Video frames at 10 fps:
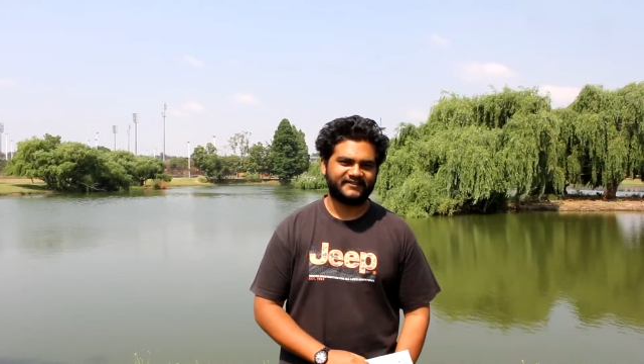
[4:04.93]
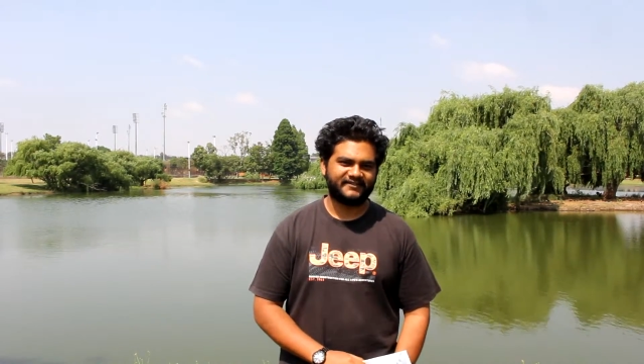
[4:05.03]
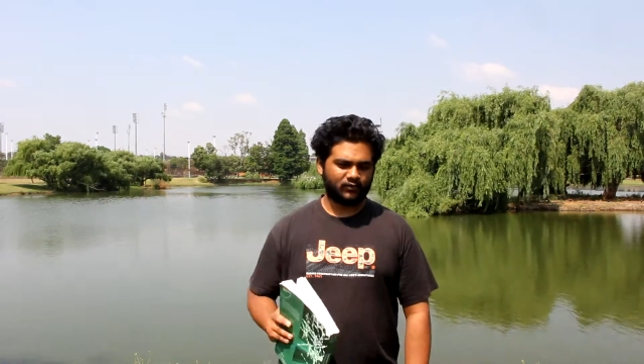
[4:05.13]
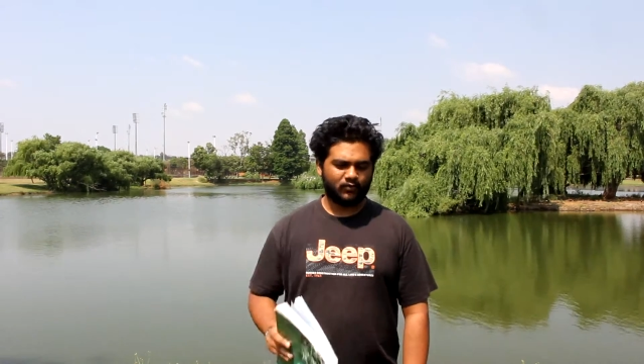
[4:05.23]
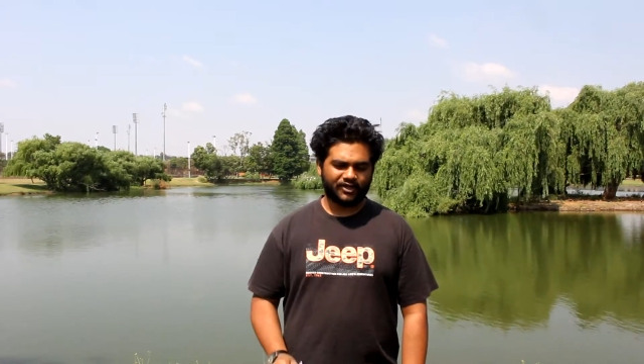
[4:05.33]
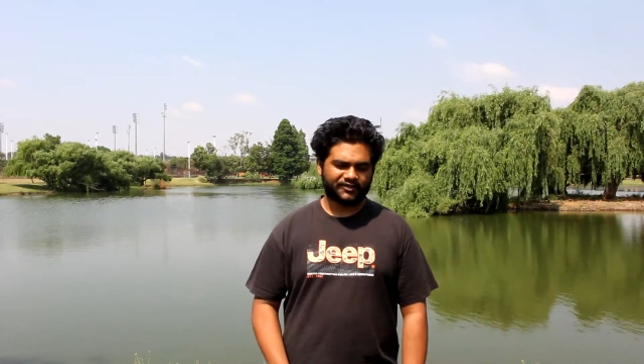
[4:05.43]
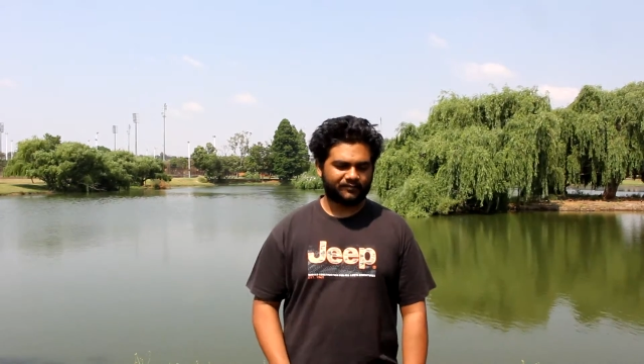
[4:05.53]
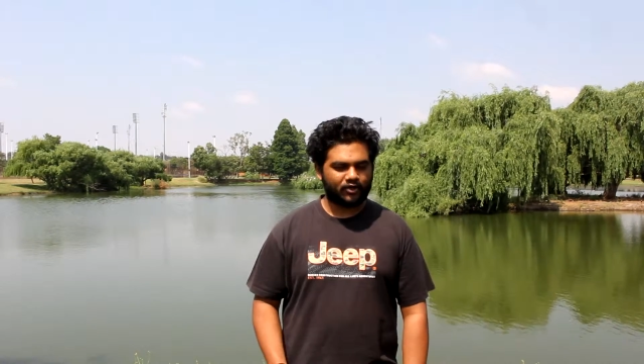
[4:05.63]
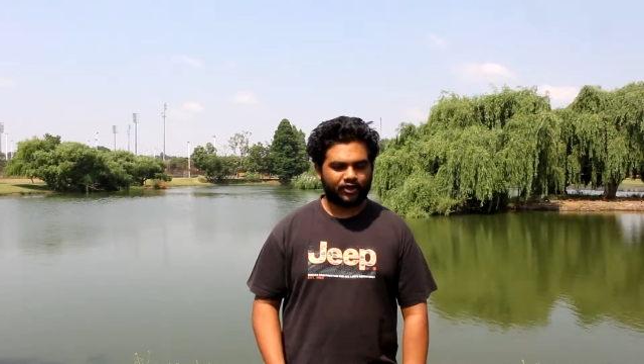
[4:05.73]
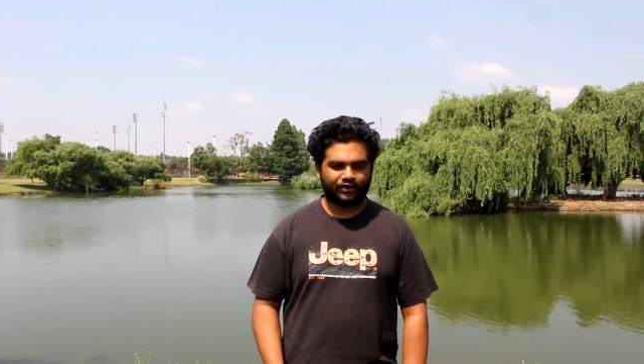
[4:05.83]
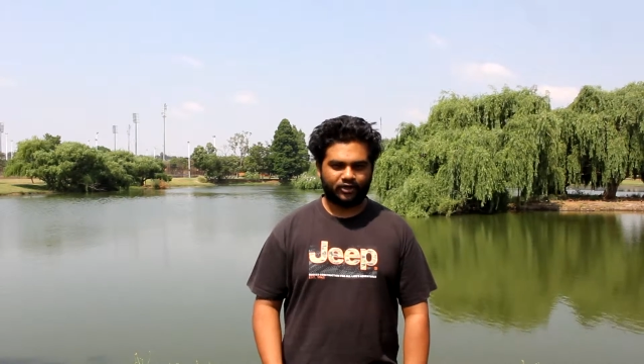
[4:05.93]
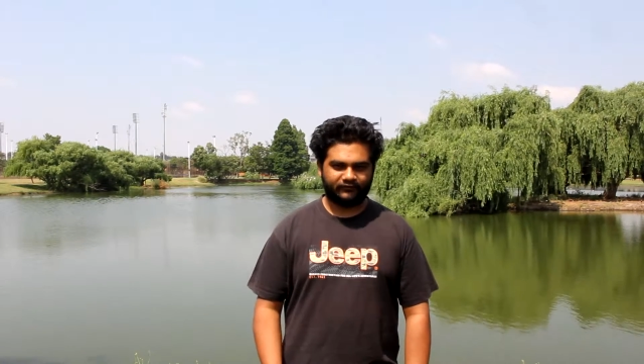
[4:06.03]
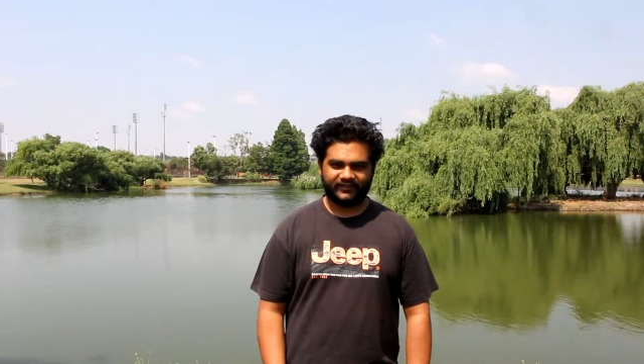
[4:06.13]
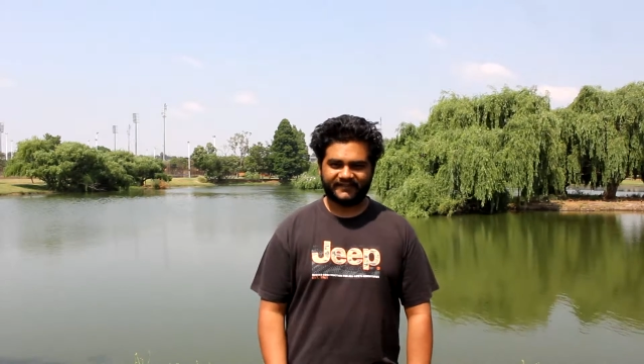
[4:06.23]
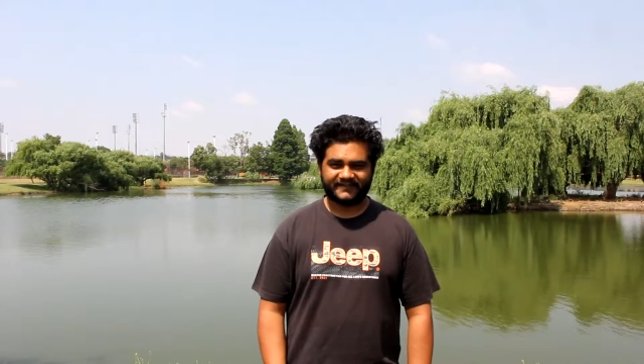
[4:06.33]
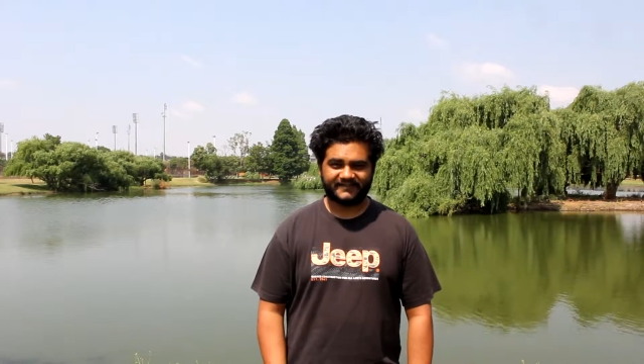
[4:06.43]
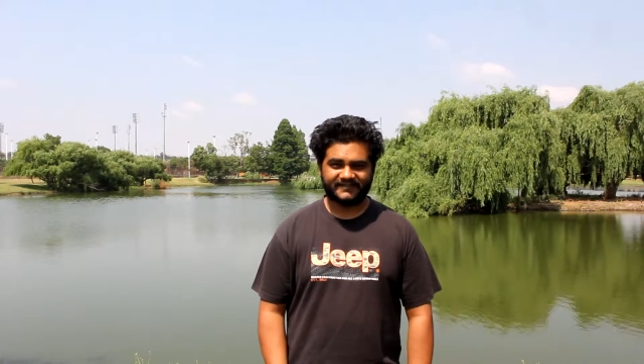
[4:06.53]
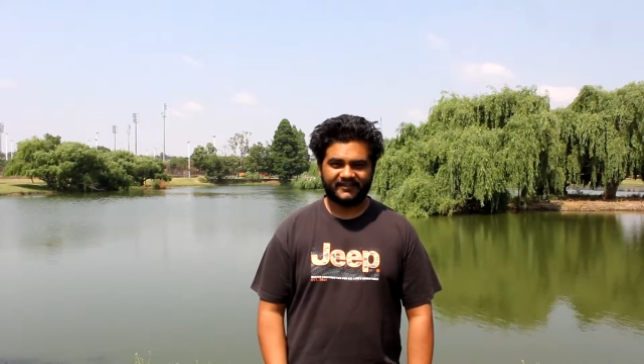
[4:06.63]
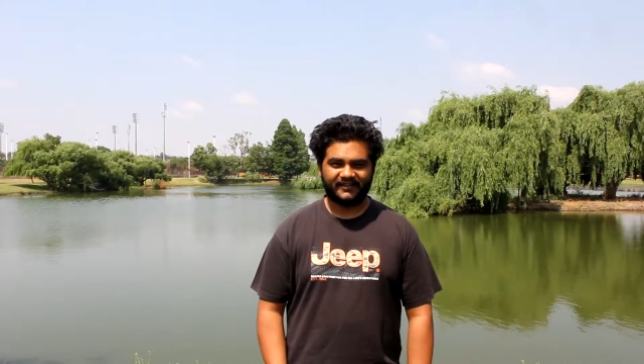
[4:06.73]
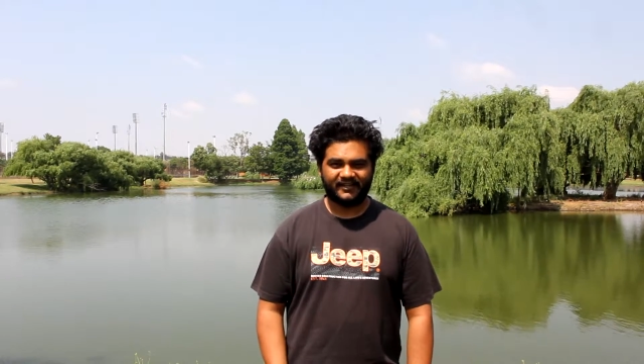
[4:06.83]
The worst part of it
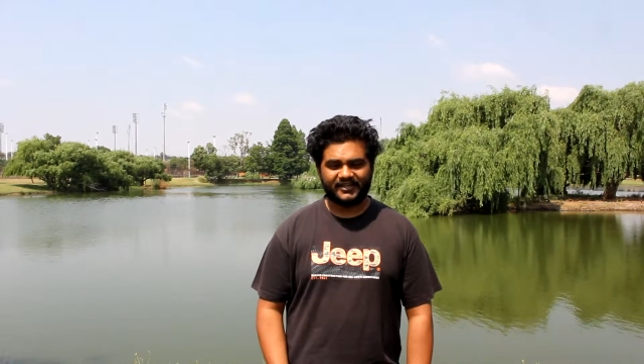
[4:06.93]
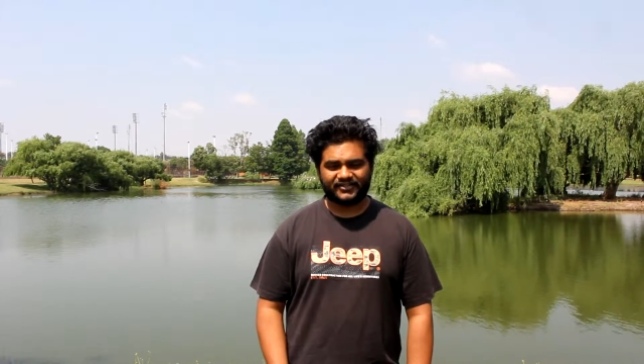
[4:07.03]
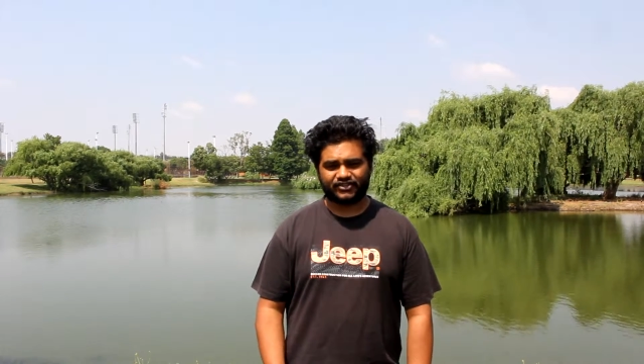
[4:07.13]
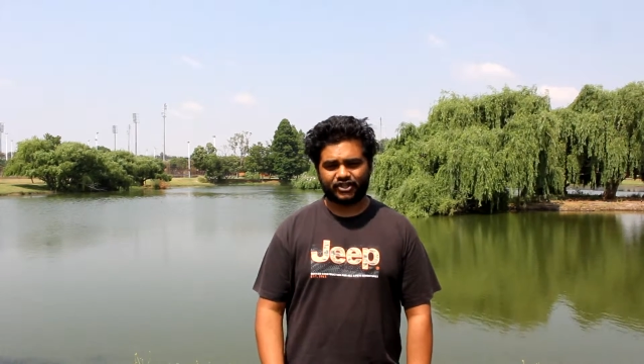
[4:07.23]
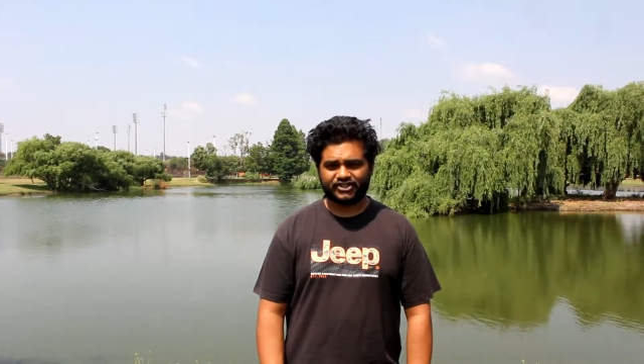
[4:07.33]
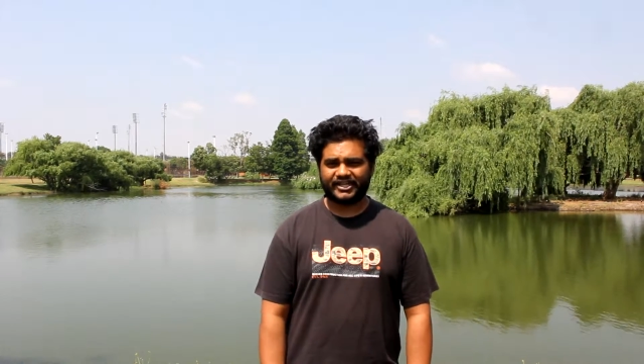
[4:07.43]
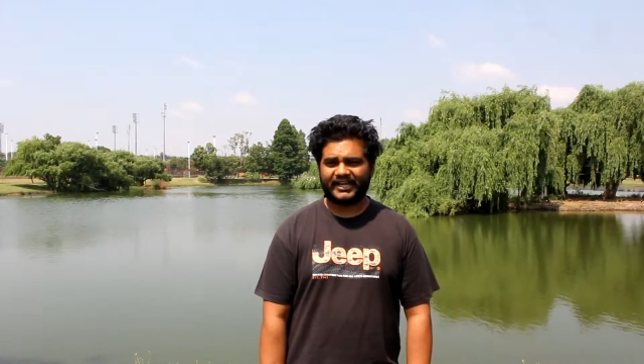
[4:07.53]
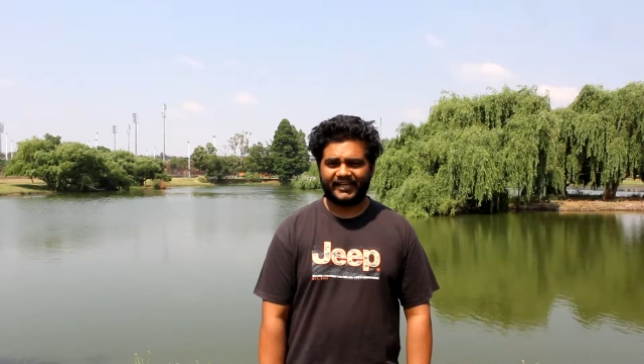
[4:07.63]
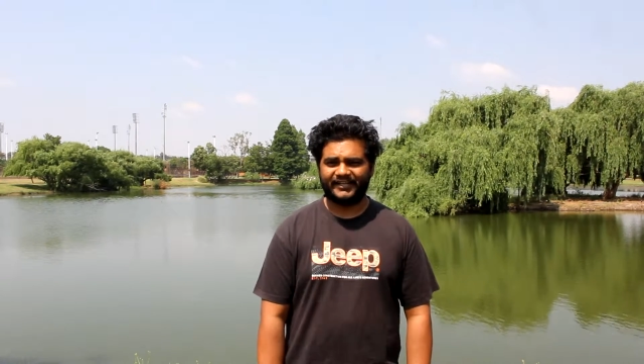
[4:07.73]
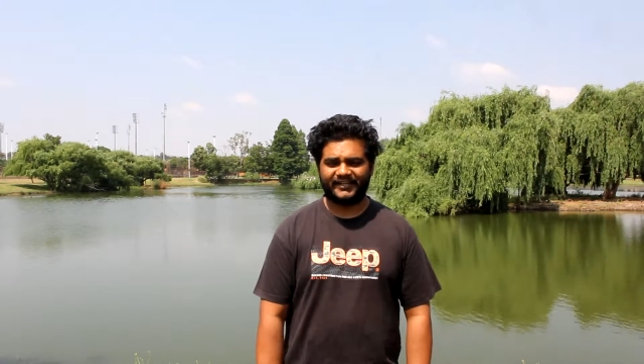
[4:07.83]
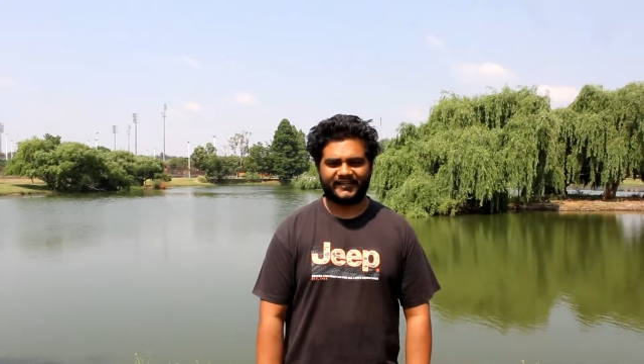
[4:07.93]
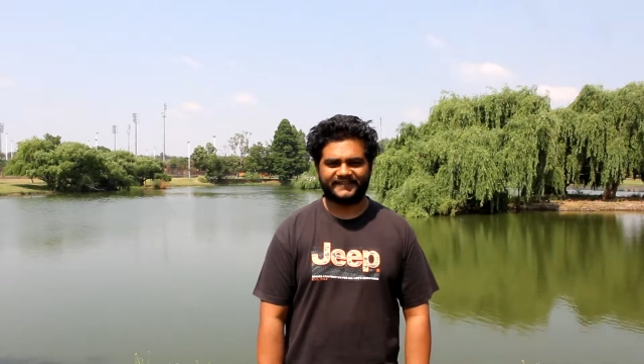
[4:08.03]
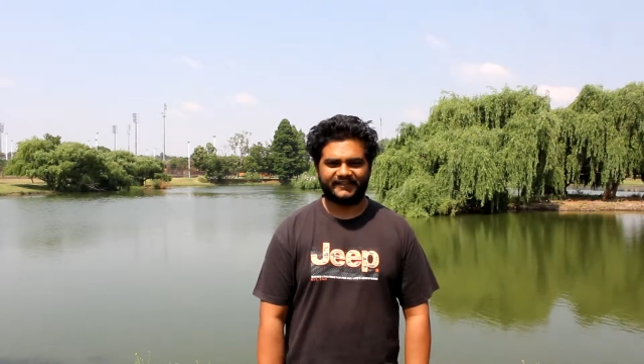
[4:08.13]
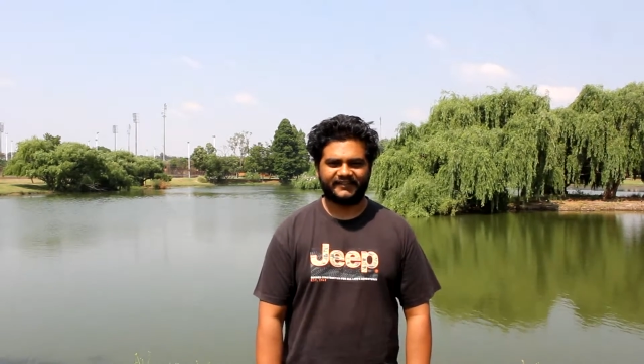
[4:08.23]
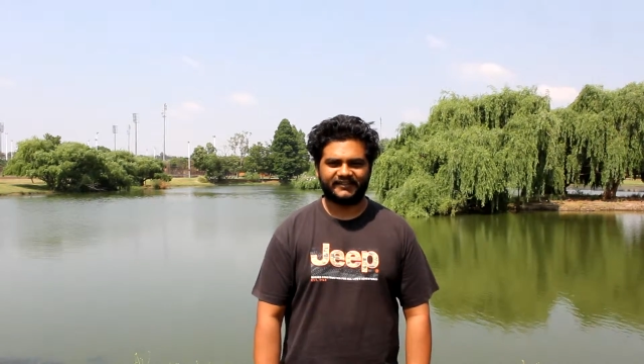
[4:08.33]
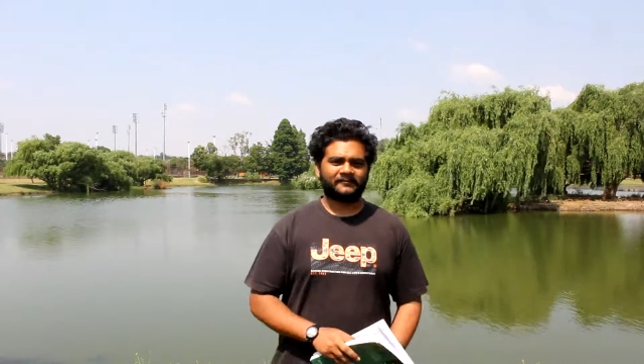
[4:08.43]
is searching and indexing.